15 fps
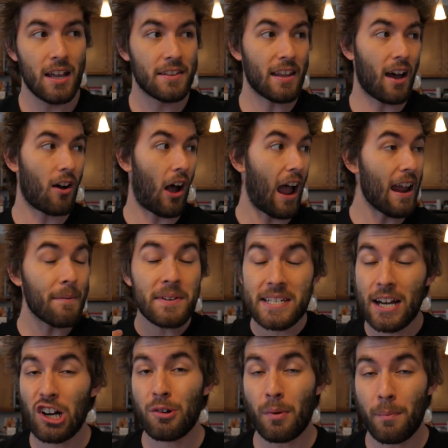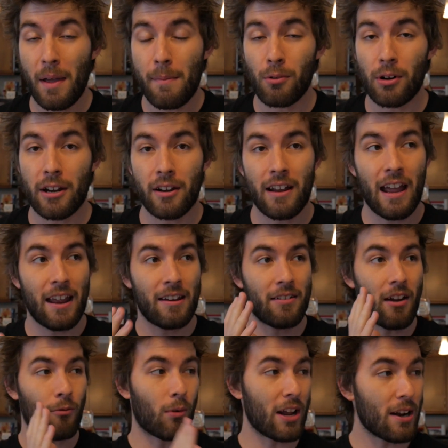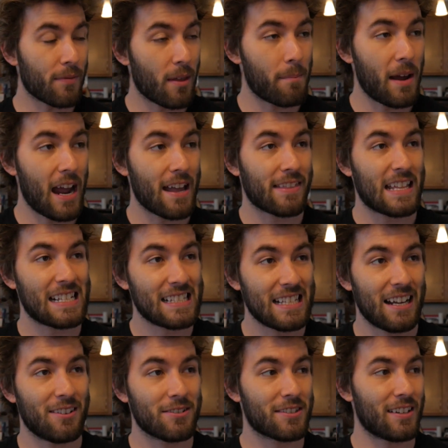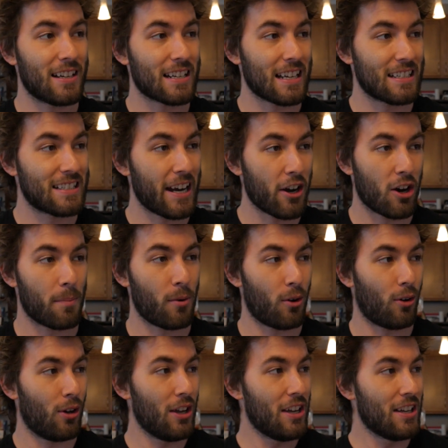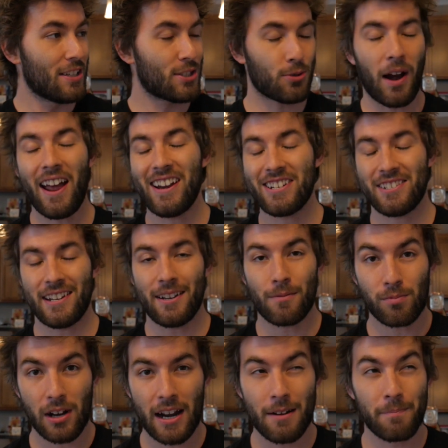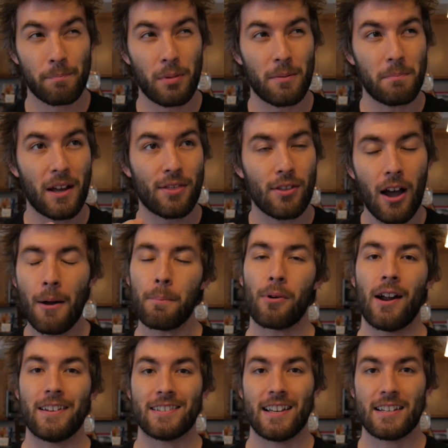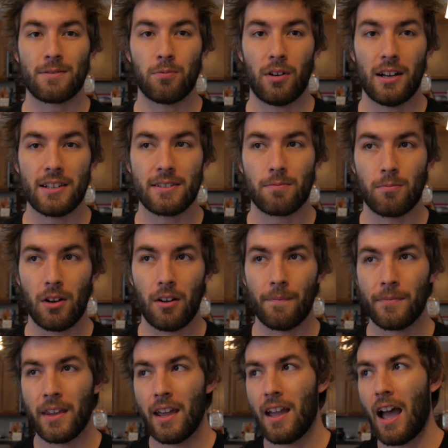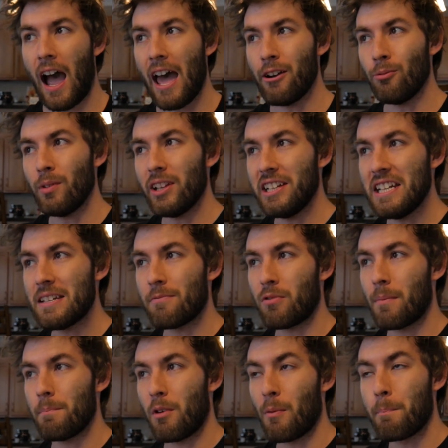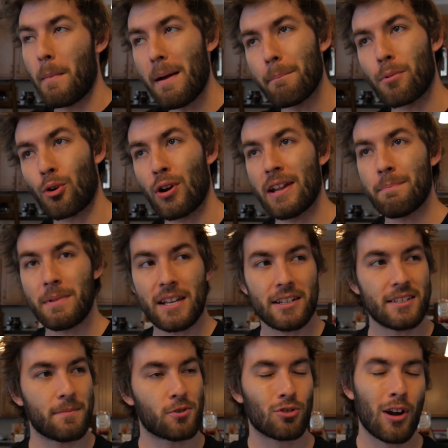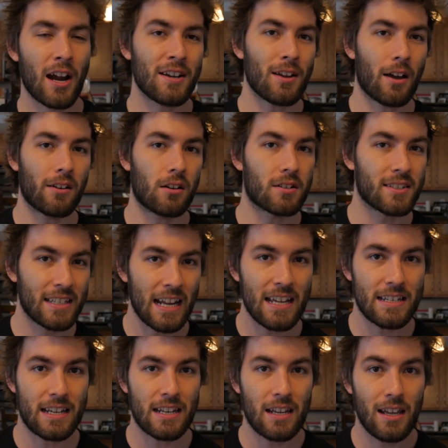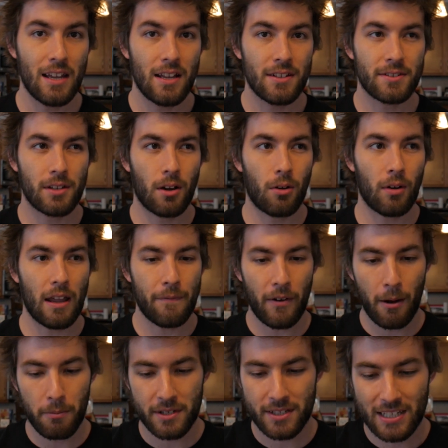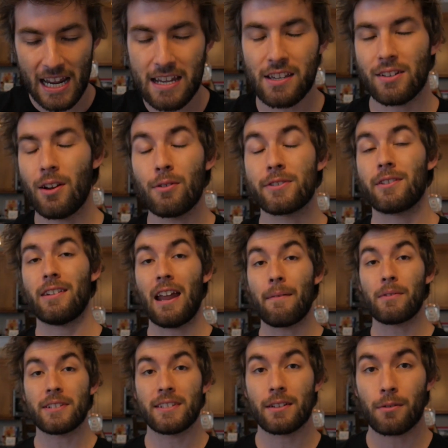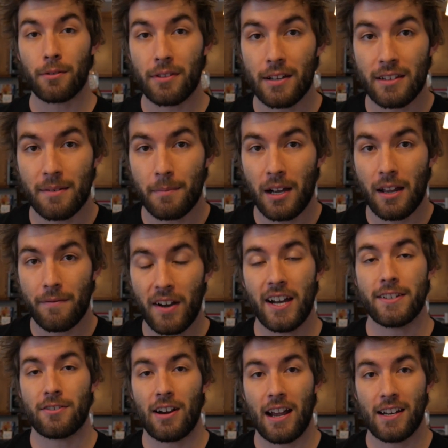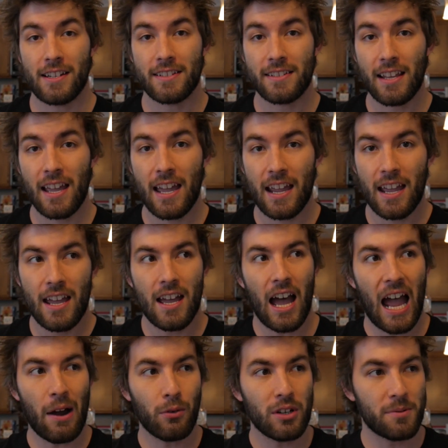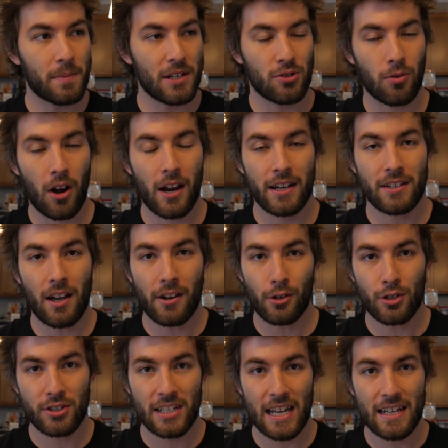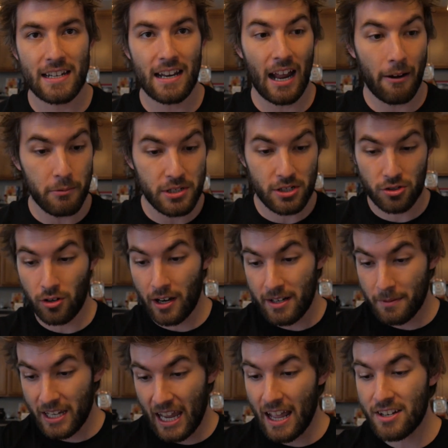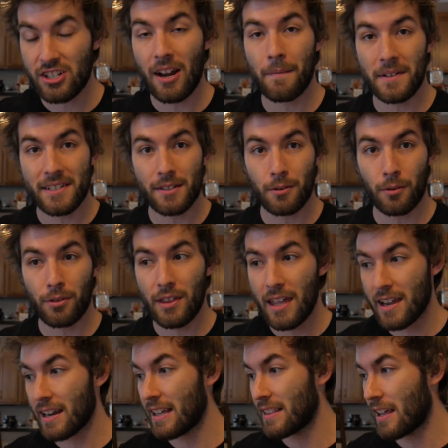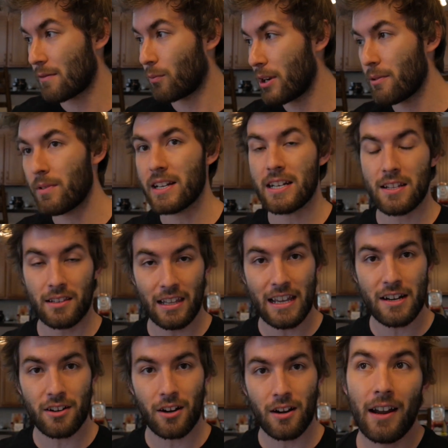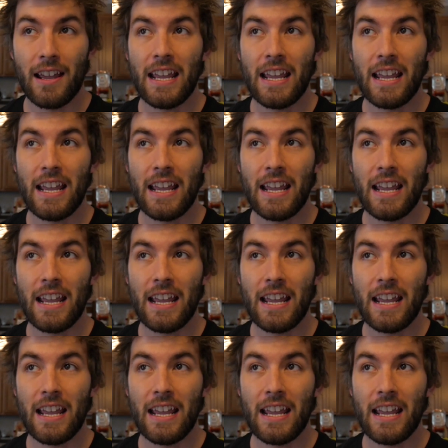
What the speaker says: Now, I have a terrible memory, and right off the bat, that sounds like a terrible strategy, right? But my thought process was, well, I don't really need to remember it because I'm trying to understand it. So if I was taking notes on every single thing that my advisor had to say, I wouldn't be trying to understand it. I would just trying to catch every single thing and then reread it later.